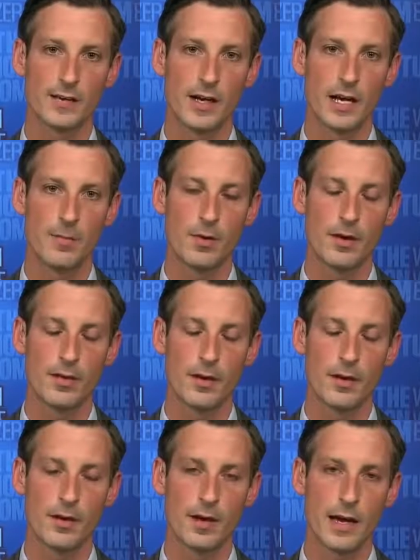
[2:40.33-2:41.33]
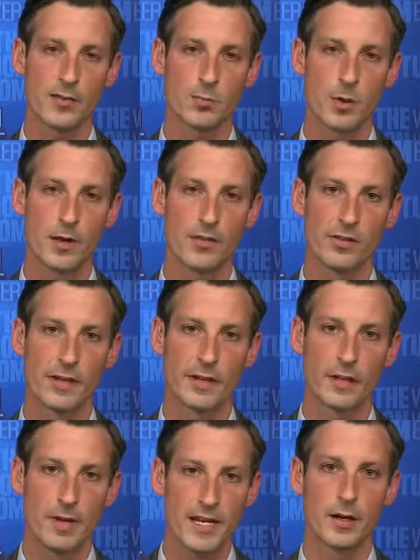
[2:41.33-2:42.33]
time on the
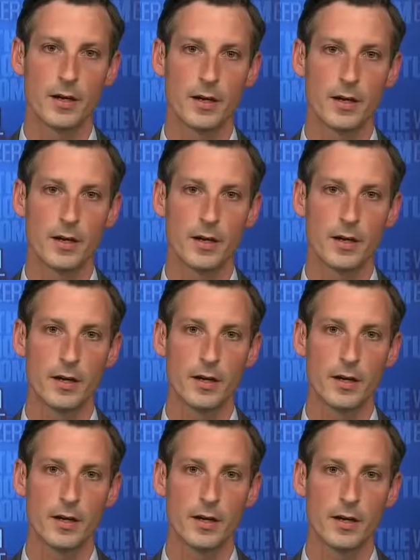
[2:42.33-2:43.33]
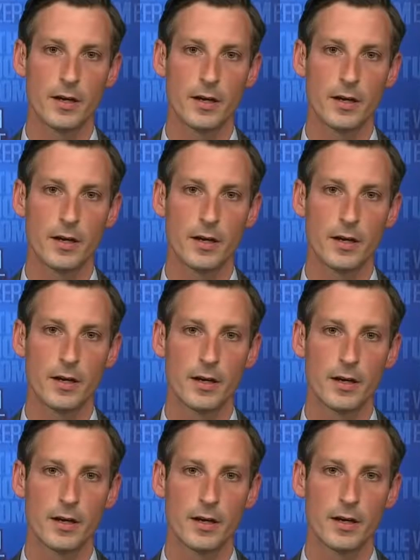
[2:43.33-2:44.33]
House Permanent Select Committee.
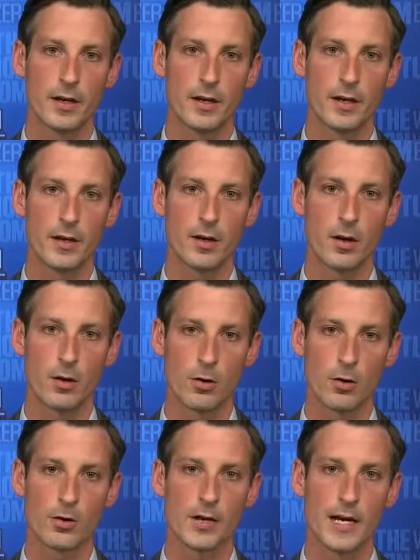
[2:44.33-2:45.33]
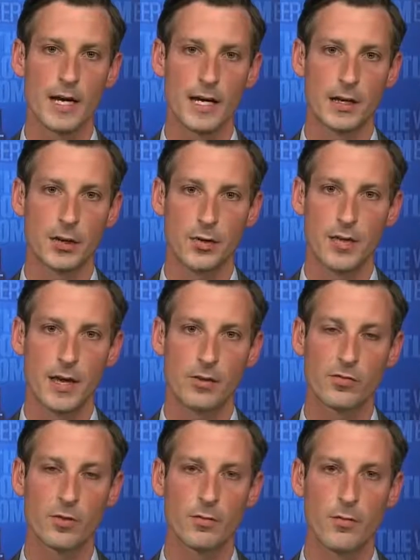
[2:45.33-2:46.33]
I've heard good
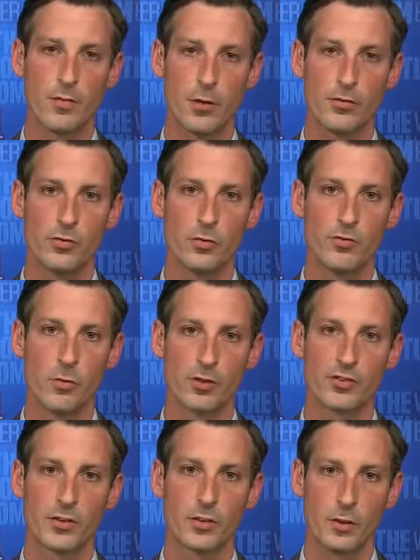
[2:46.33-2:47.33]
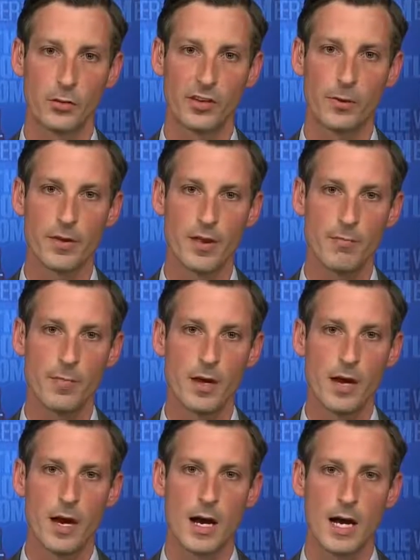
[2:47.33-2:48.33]
things from those who have worked closely with him.
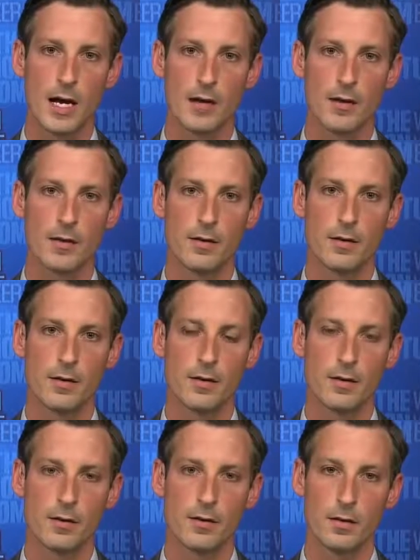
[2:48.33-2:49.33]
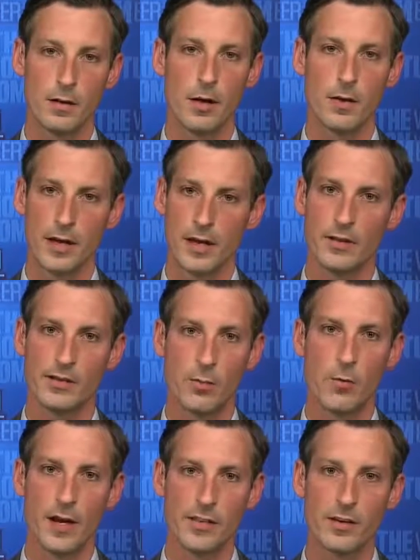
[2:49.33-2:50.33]
You know, in
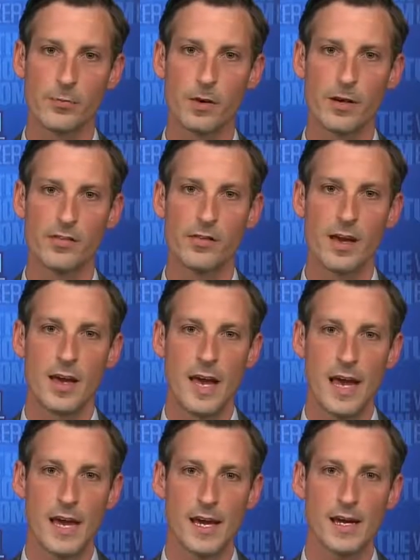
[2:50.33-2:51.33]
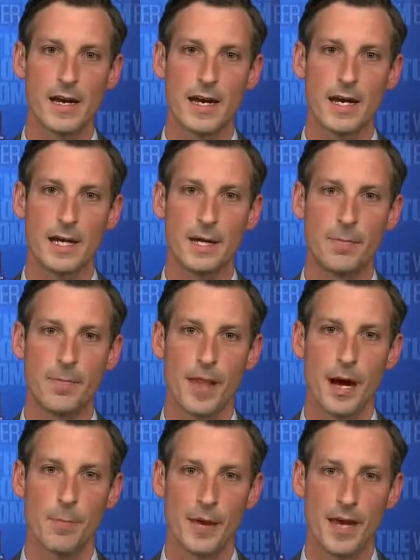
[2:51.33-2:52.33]
some ways it was
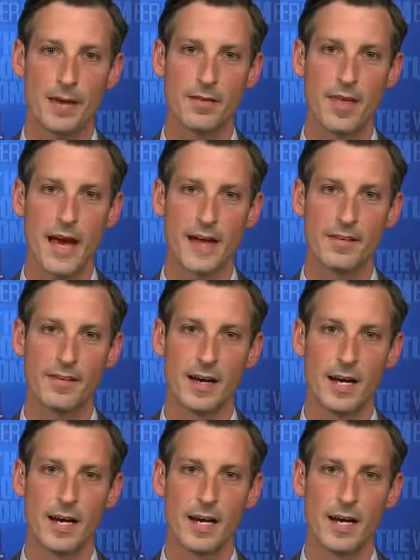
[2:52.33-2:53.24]
a pick that